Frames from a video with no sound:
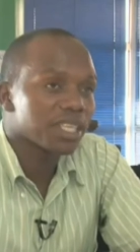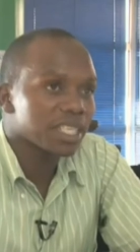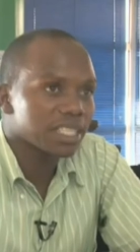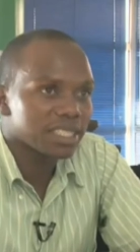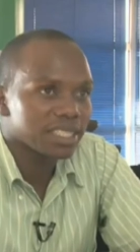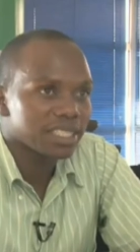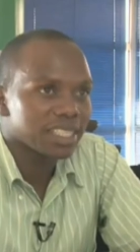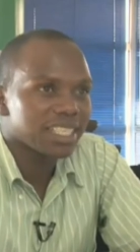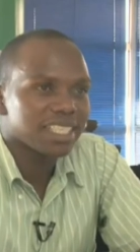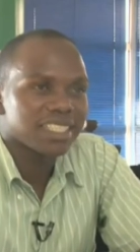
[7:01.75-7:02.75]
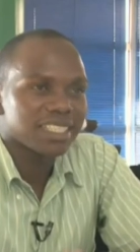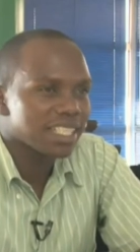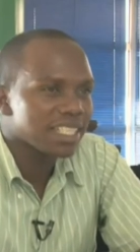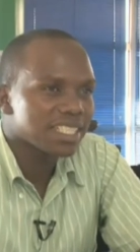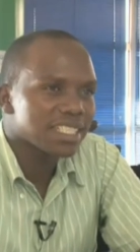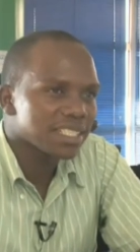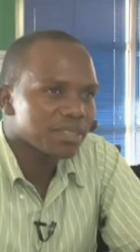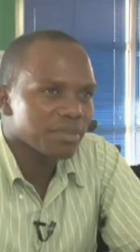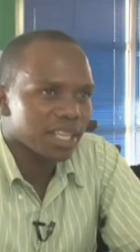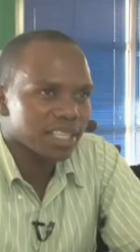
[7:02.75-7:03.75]
million in 6
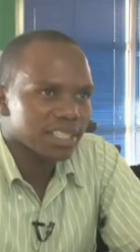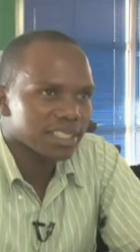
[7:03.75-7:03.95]
months.